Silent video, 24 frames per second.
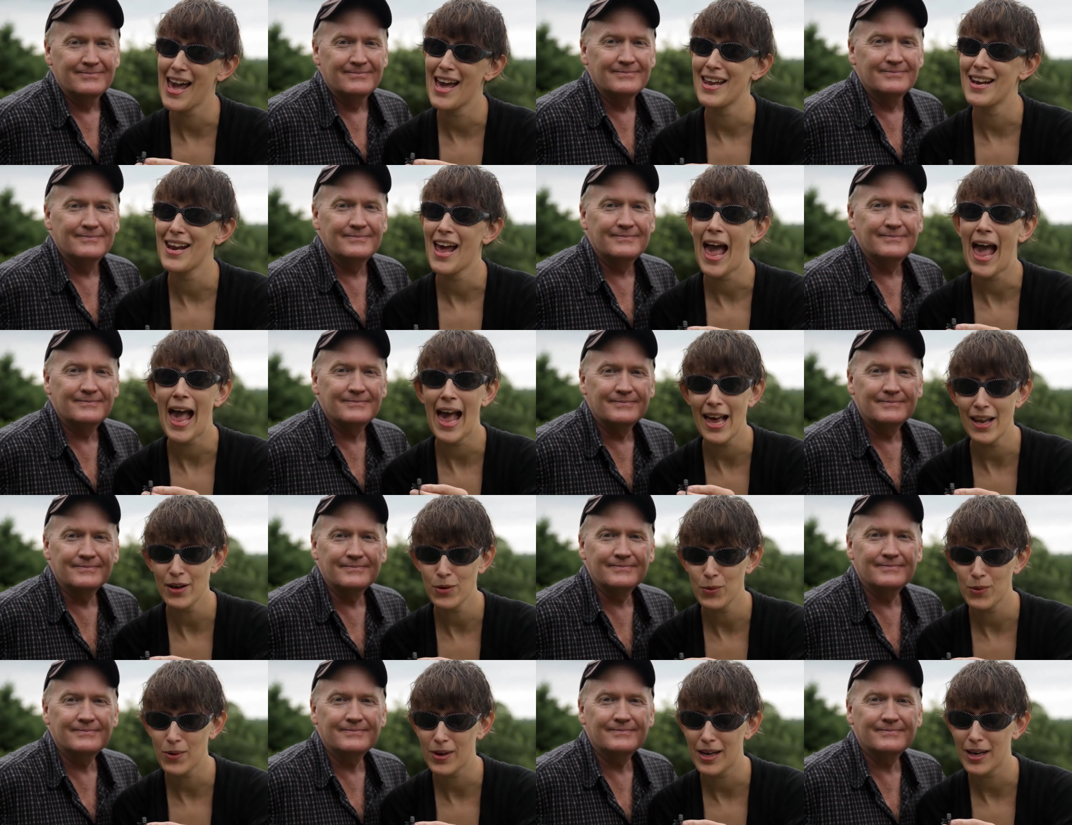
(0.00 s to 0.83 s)
Speaker 1: and
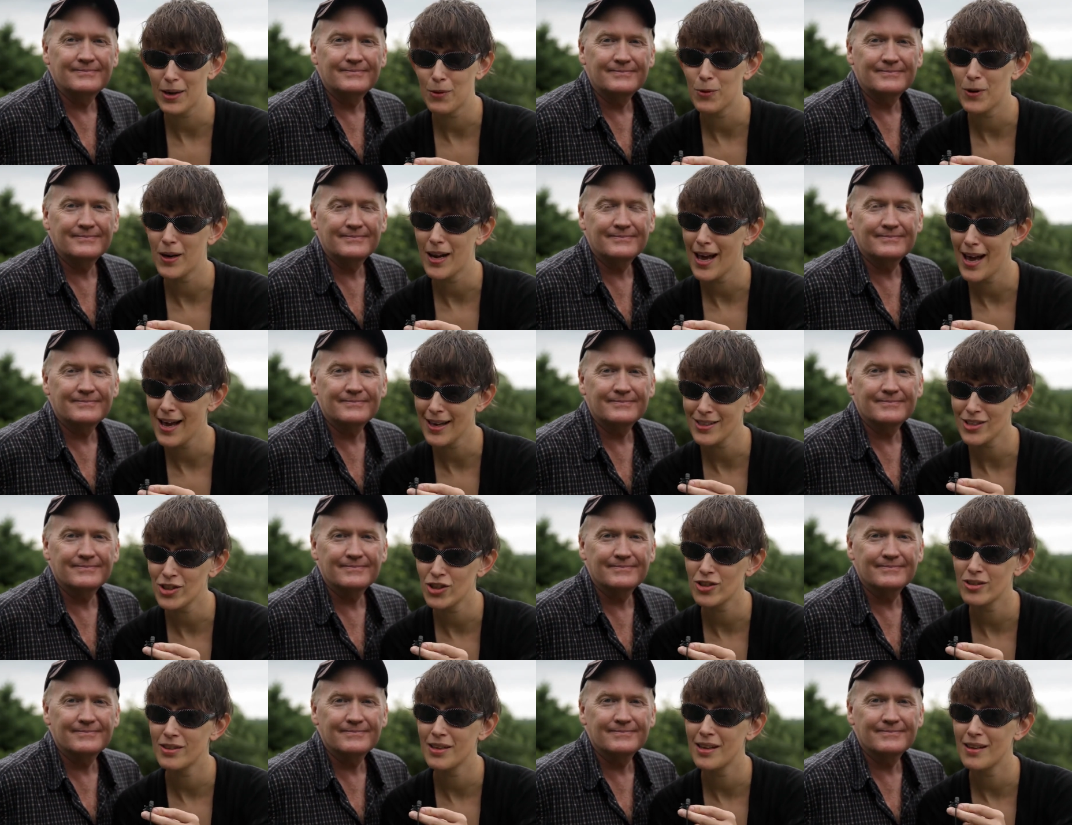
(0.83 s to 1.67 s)
Henry would
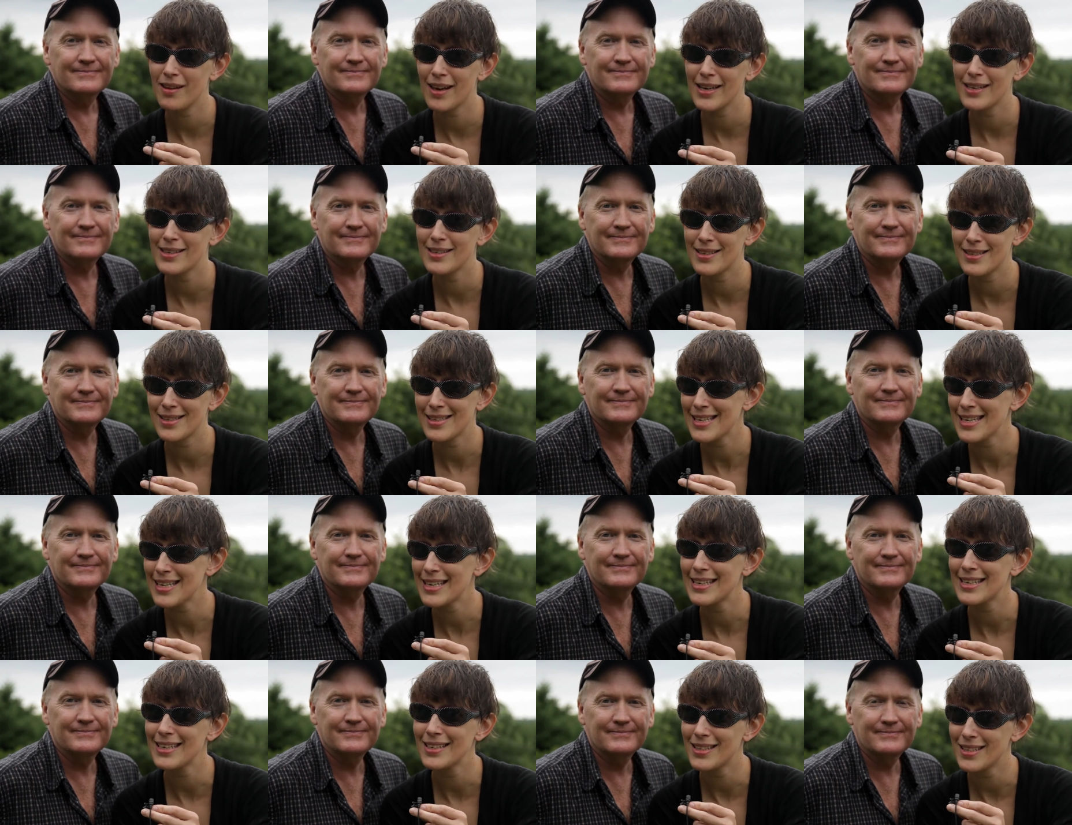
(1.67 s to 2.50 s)
actually like to see
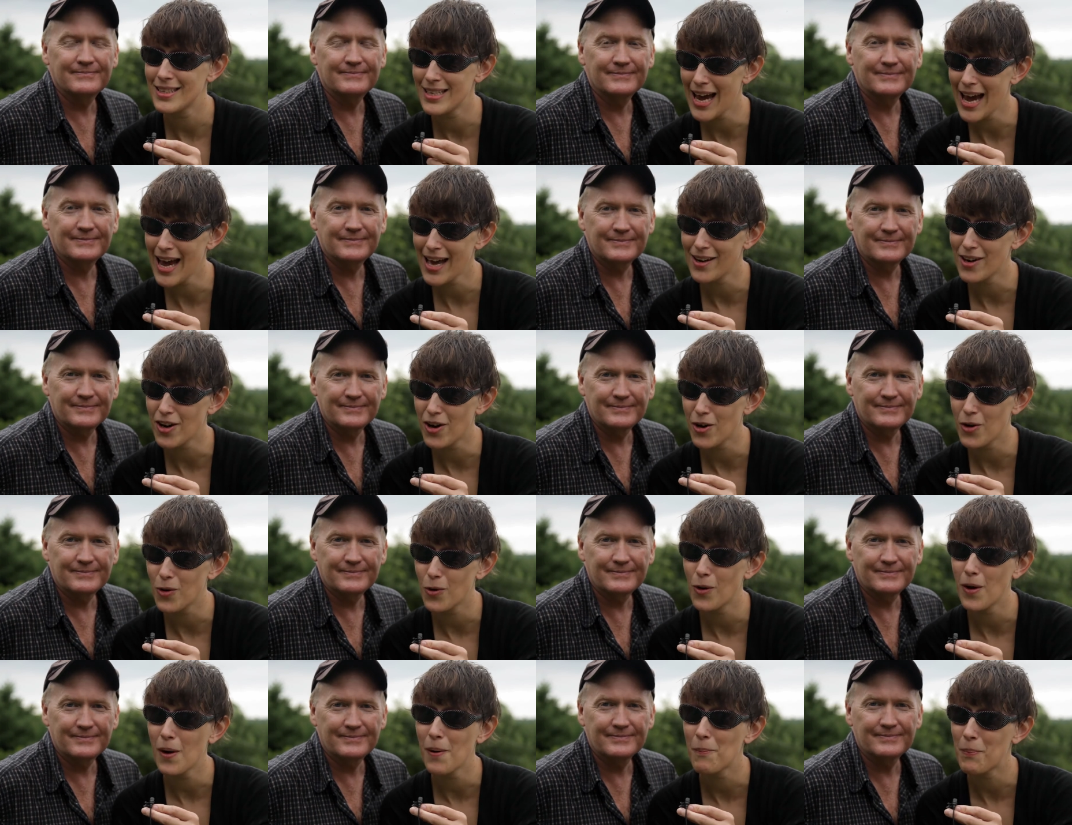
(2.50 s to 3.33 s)
his
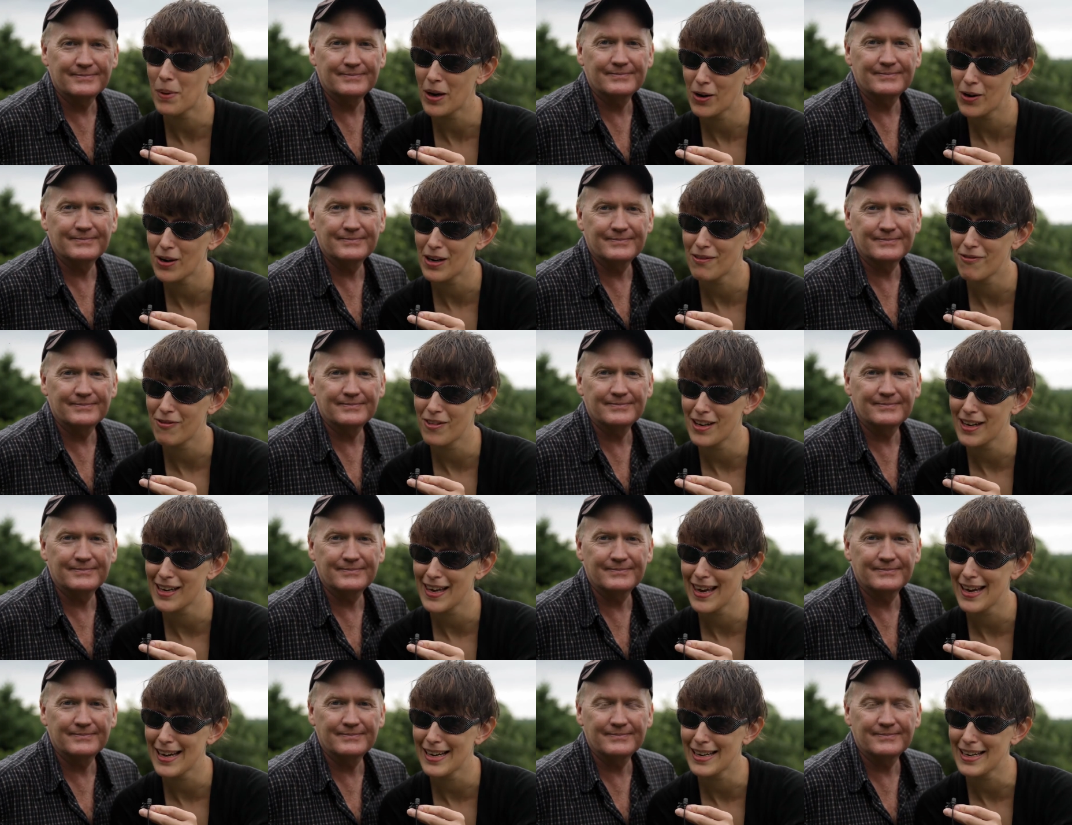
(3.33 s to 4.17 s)
daddo Barry
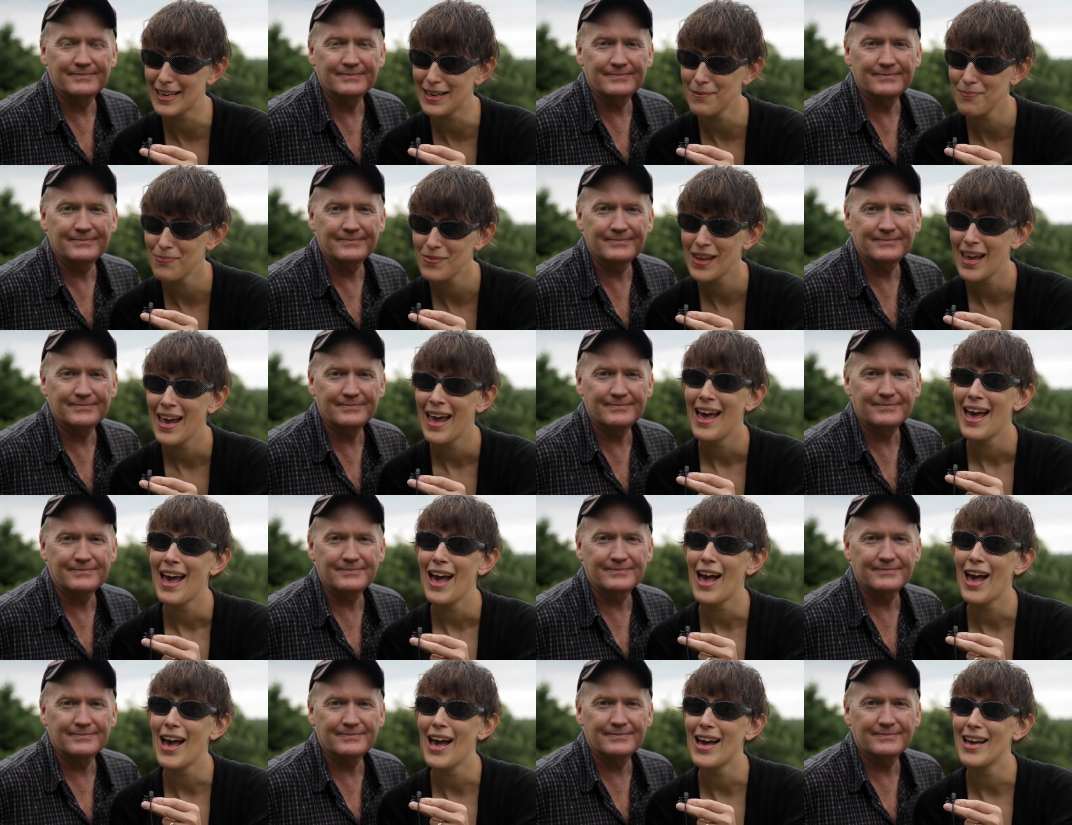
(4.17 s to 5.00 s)
Fincannon,
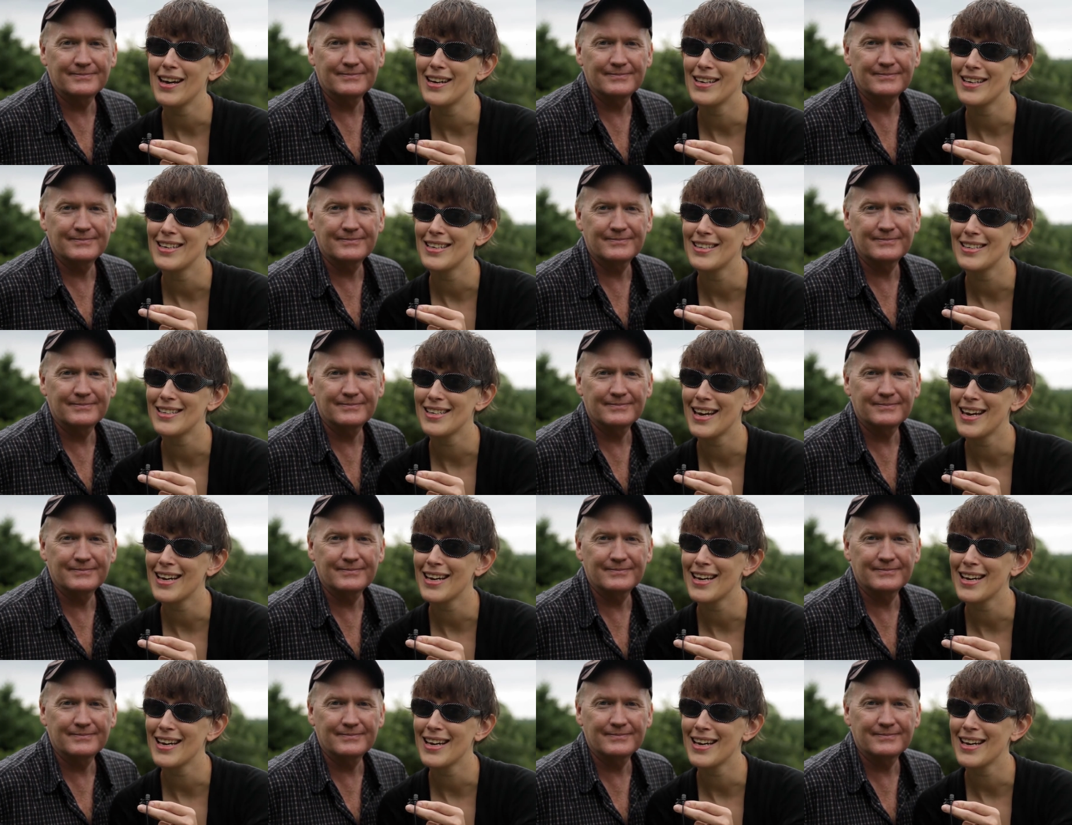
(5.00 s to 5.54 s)
and his